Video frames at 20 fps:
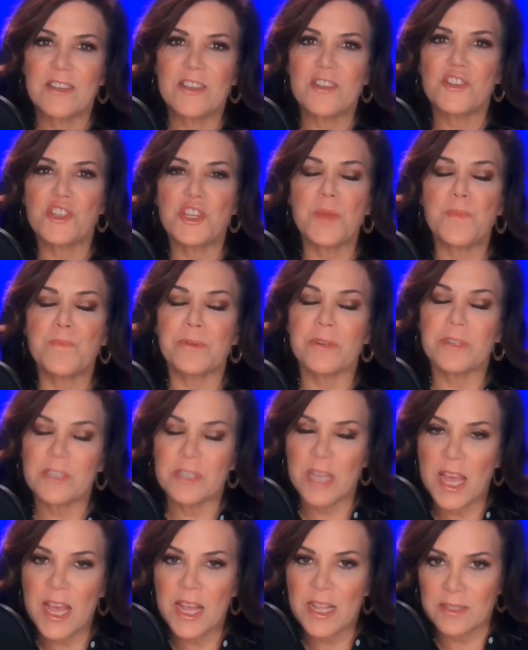She
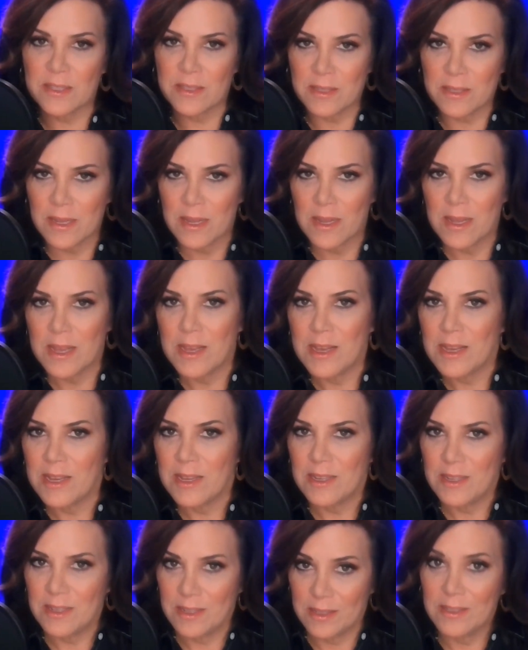pretends
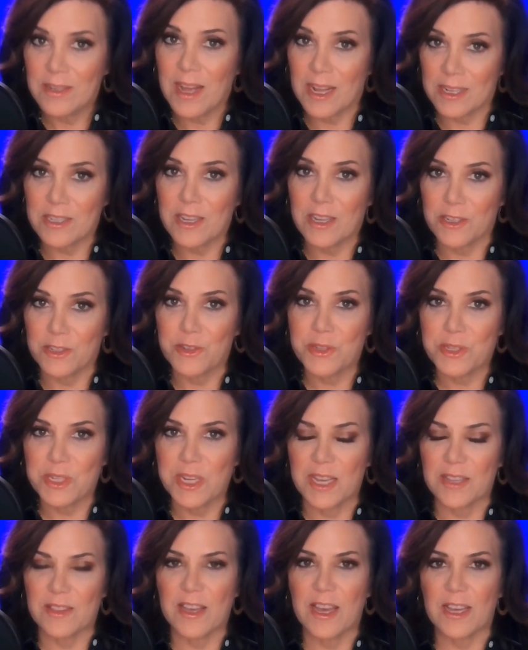not to
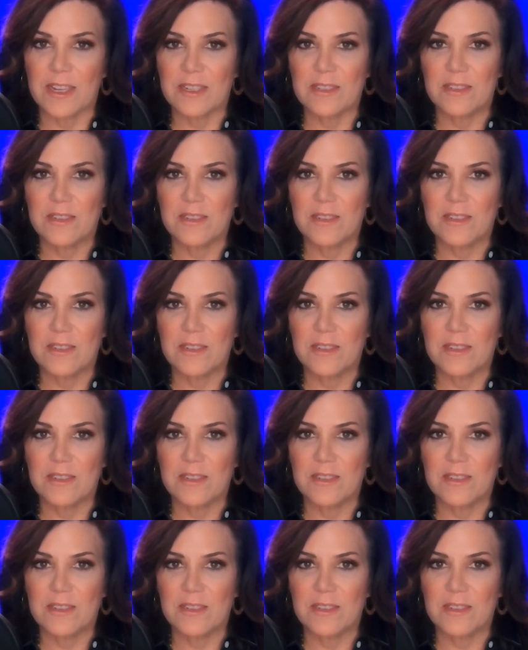understand that.